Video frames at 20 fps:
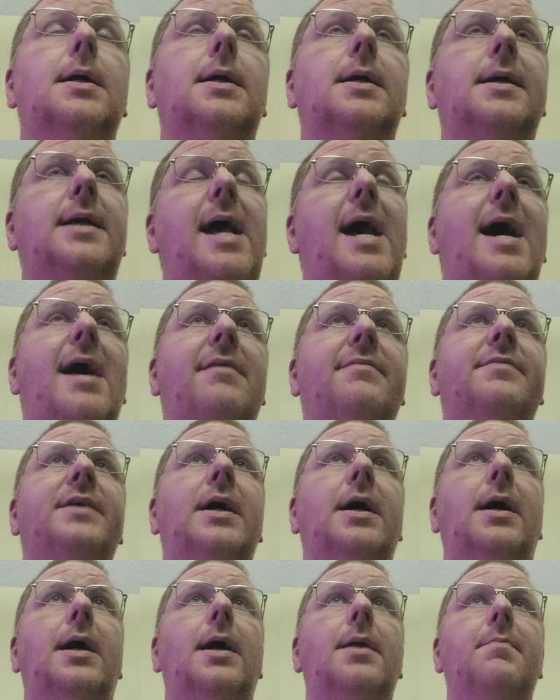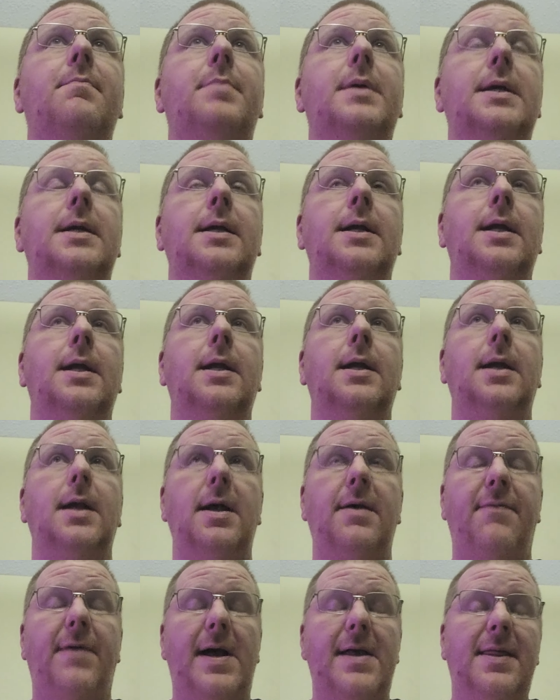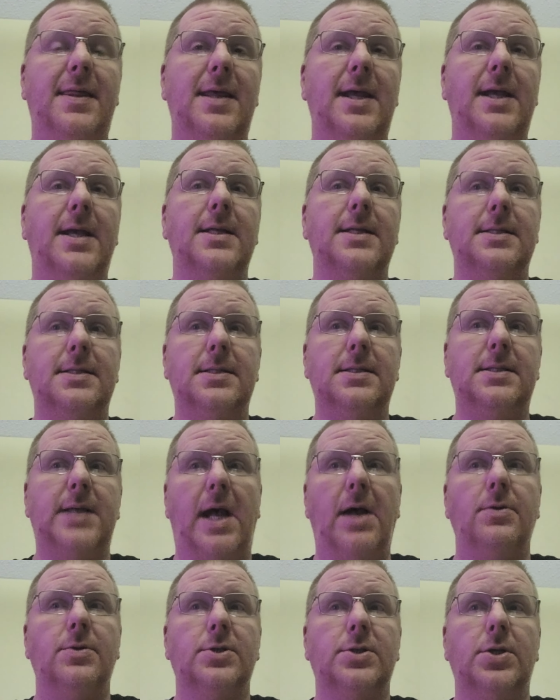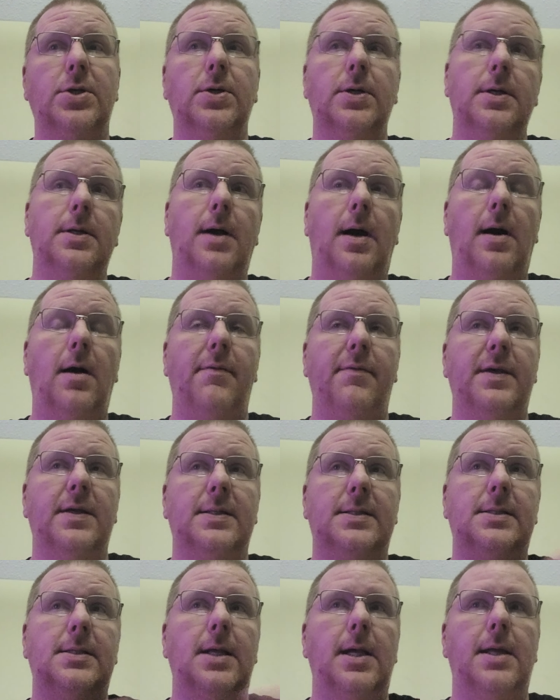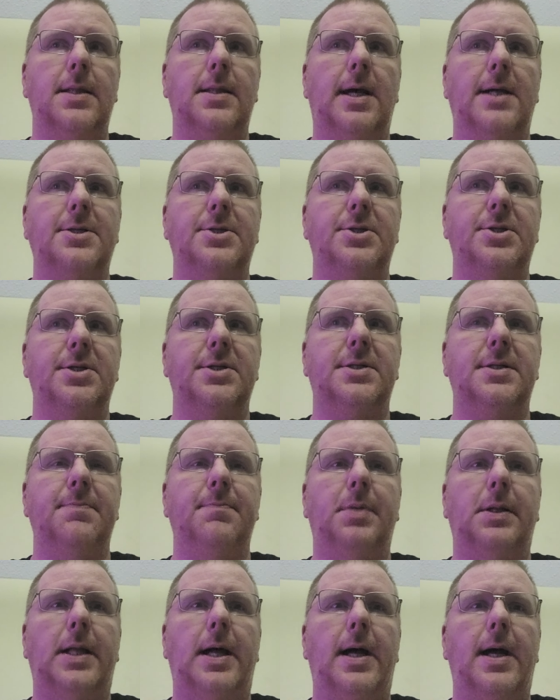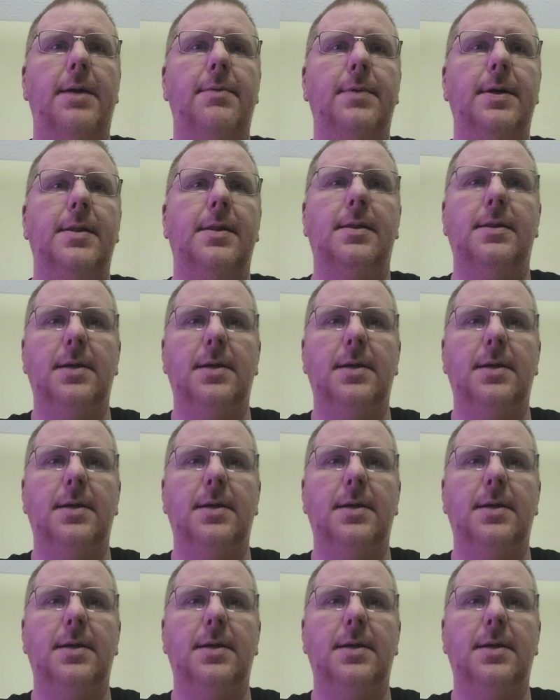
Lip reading: caveat being if I think it sounds good, obviously, that's just implied with,